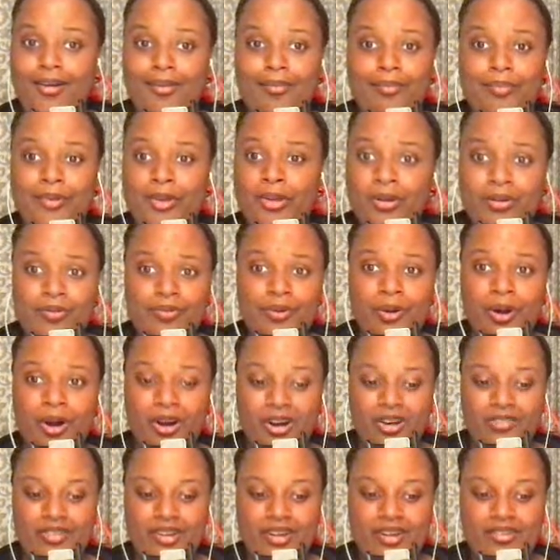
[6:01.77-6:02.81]
beautiful
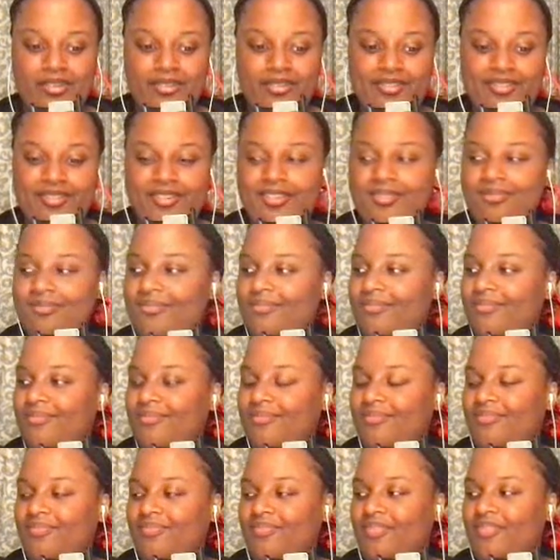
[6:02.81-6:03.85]
harvest
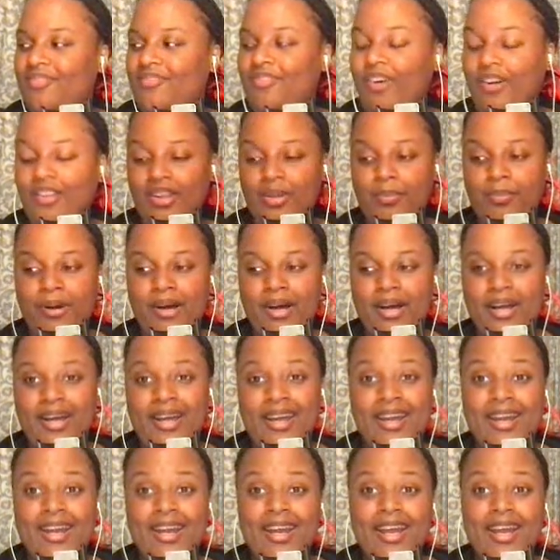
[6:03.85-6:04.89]
followed
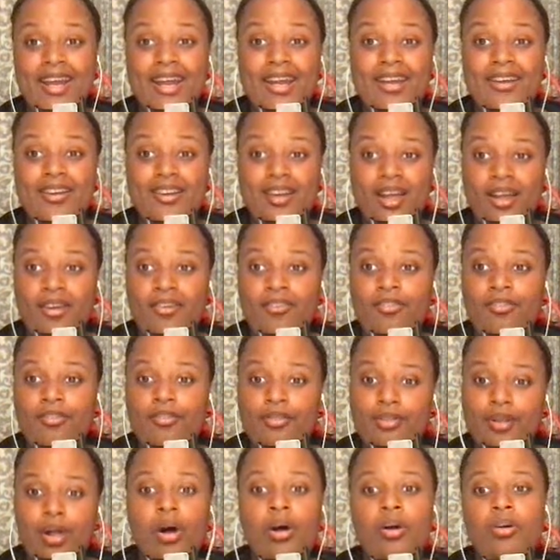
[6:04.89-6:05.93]
by a nice
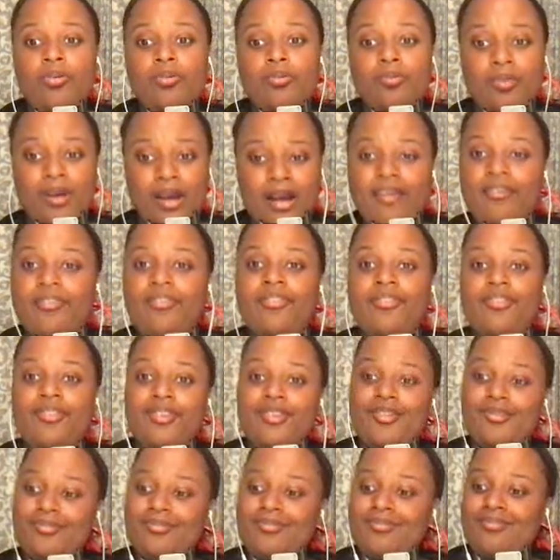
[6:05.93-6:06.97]
long rest.
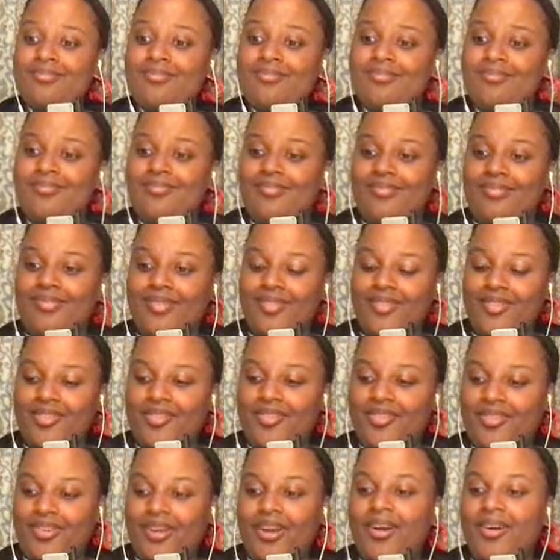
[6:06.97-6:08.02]

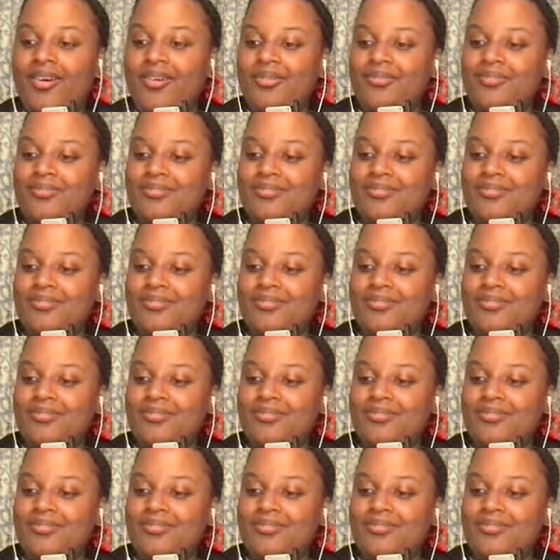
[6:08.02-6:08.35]
So